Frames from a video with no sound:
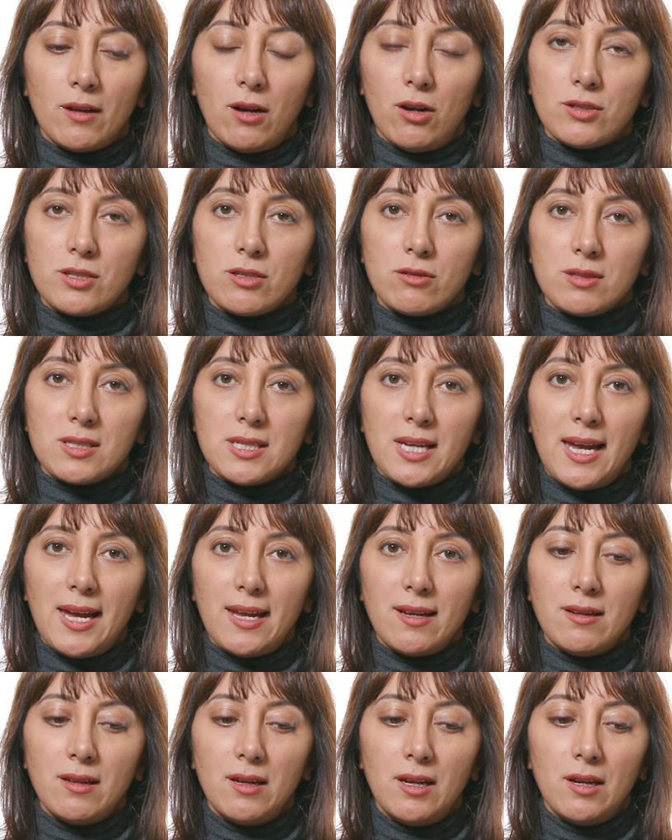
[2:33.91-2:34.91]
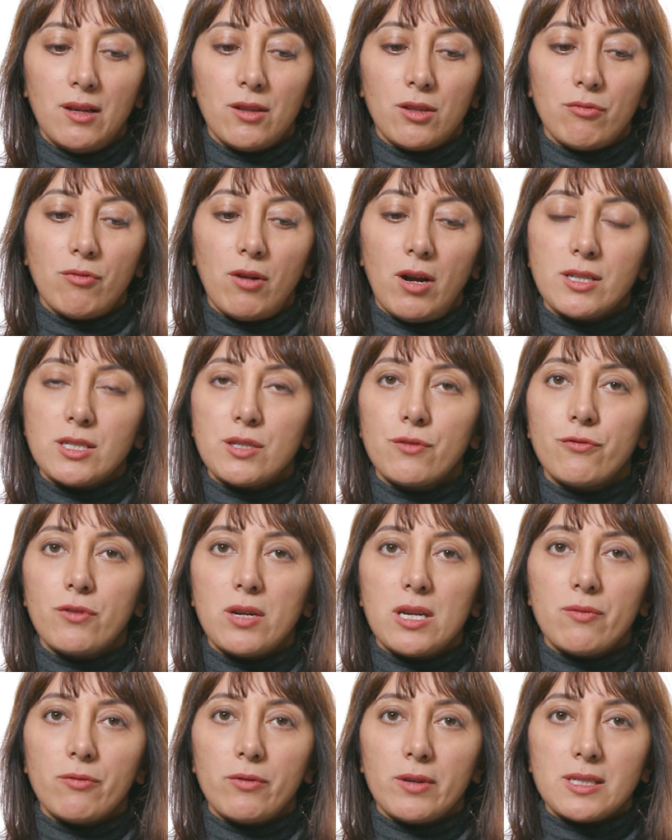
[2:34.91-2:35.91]
Article 10, the right to
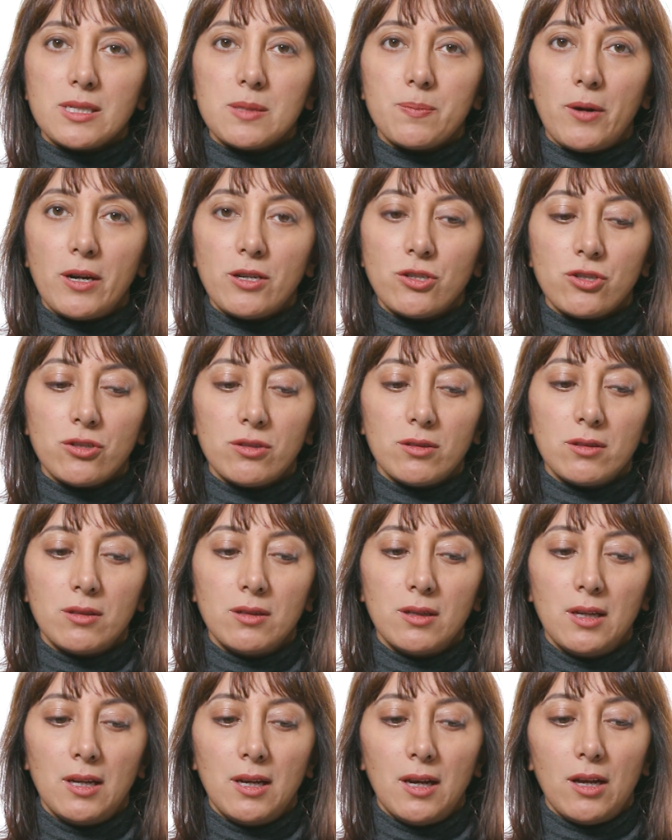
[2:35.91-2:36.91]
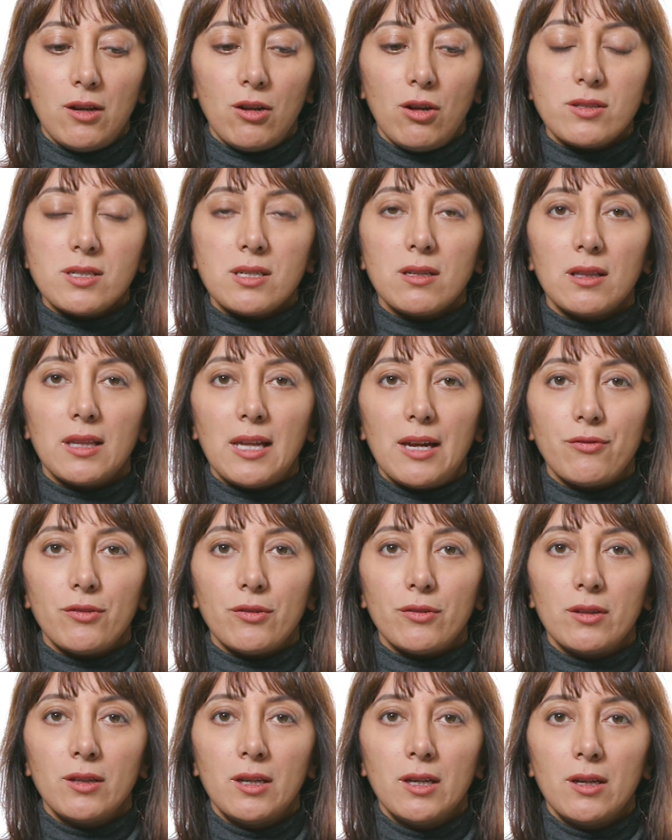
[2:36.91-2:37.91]
freedom of expression. And Article
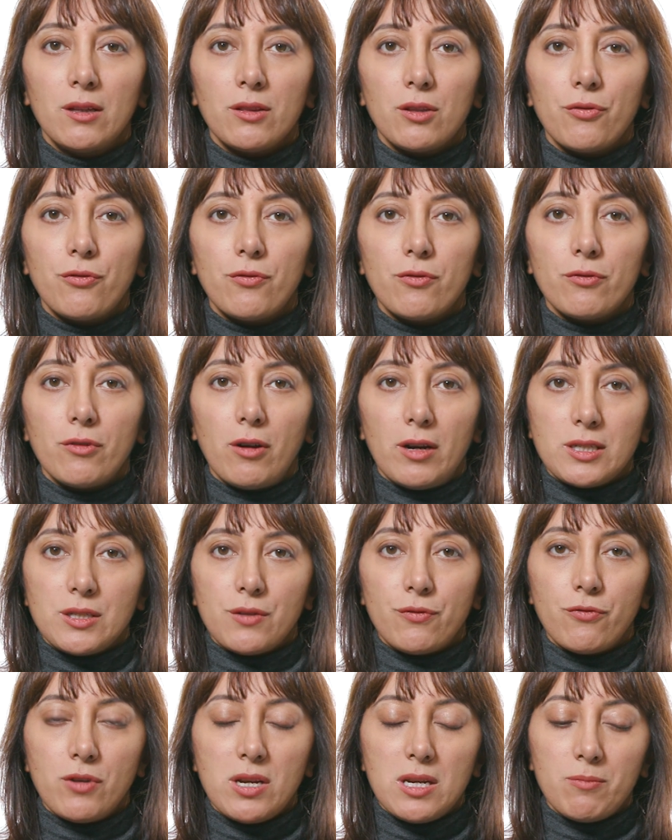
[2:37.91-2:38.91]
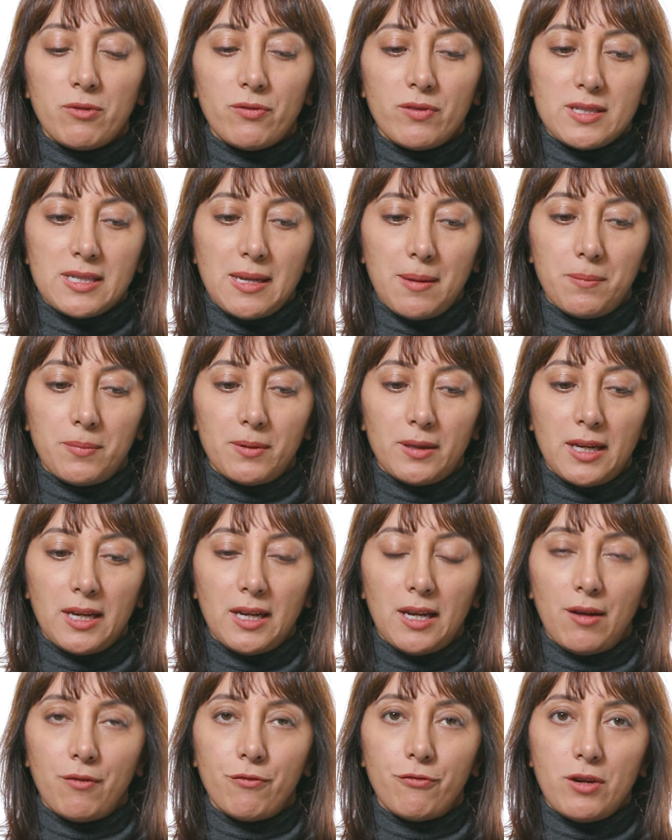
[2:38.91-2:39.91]
11, the right to freedom of
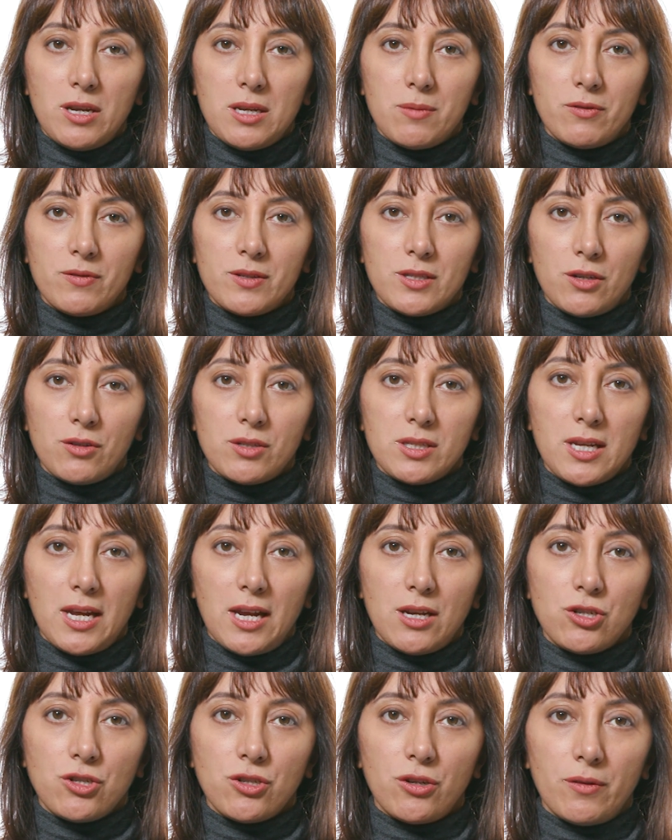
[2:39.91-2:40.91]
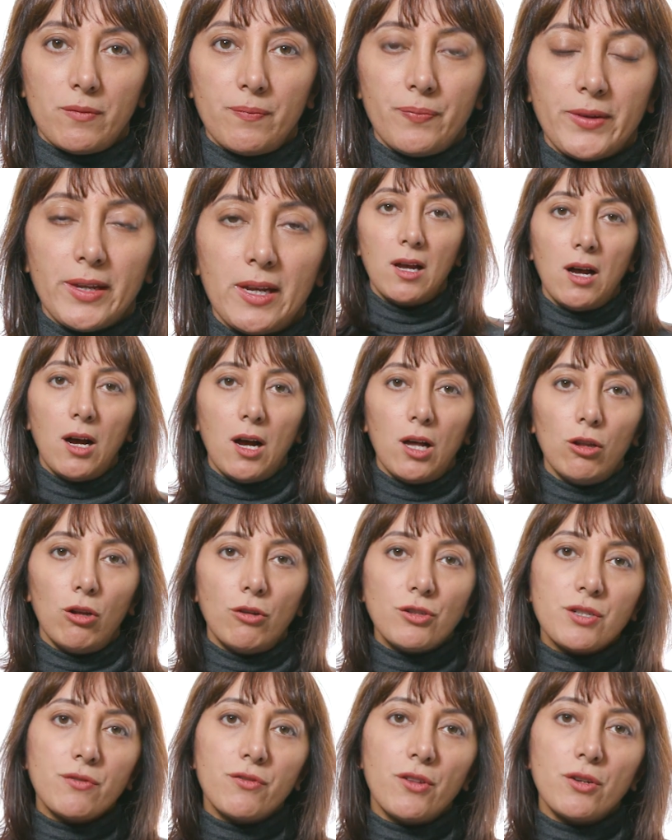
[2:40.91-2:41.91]
assembly and freedom of association. A
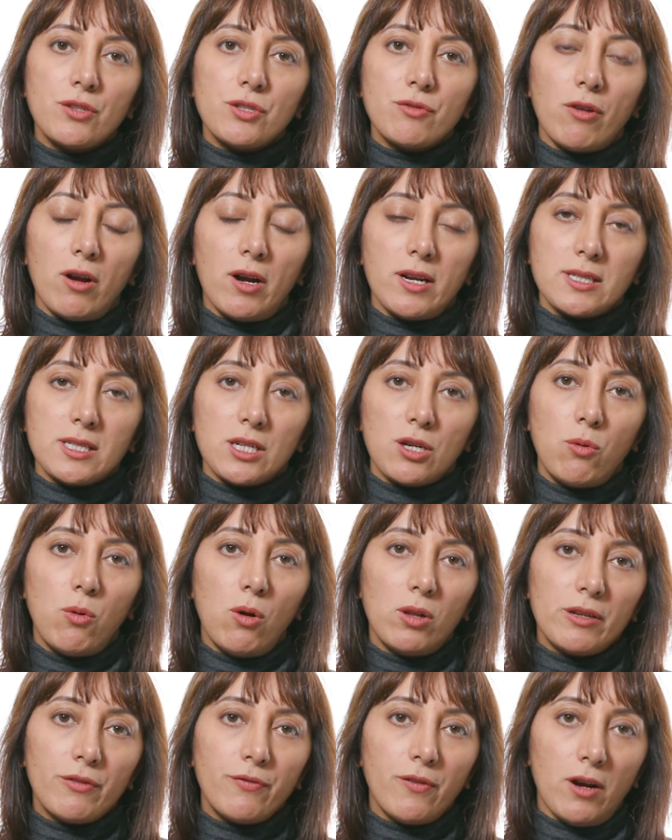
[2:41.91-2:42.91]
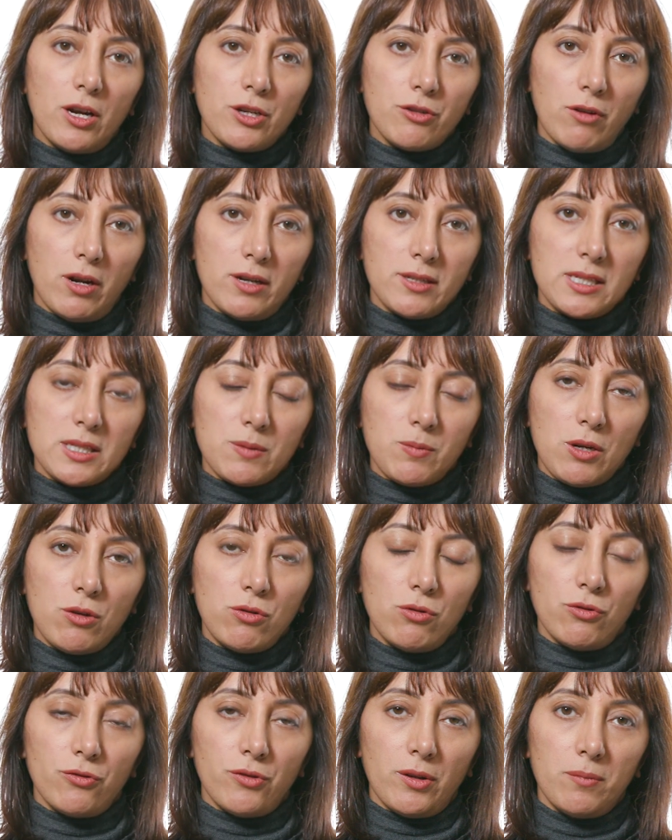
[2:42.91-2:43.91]
lot of those rights are qualified rights, as we
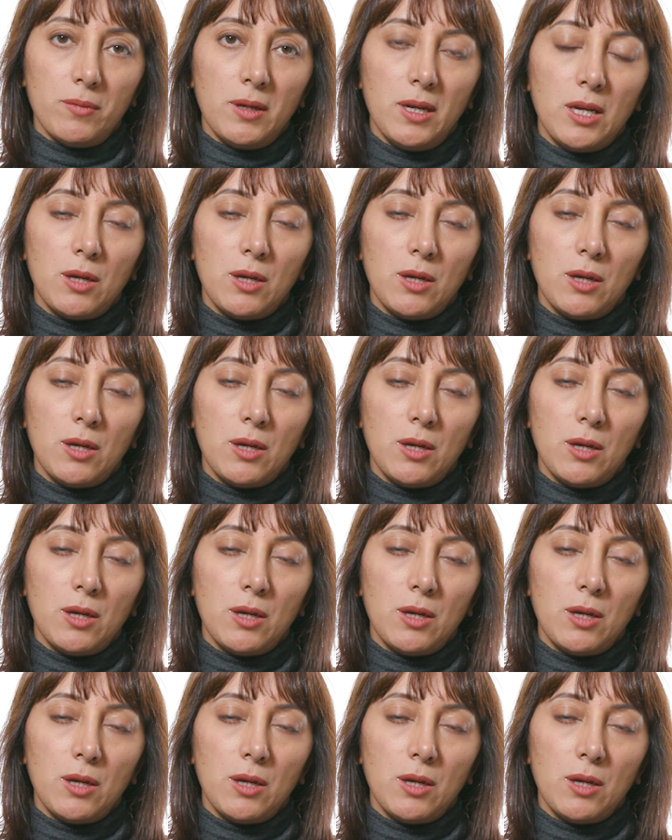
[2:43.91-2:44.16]
call them,